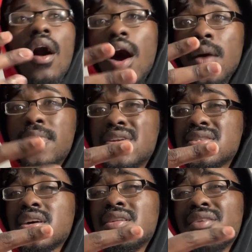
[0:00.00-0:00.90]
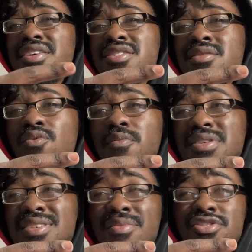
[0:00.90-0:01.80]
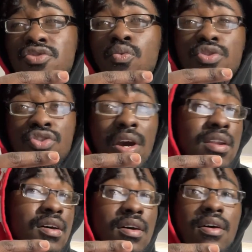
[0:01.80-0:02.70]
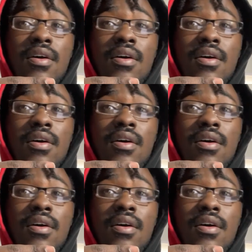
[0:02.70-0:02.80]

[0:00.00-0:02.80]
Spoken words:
Upper discoloration will be something that you would try to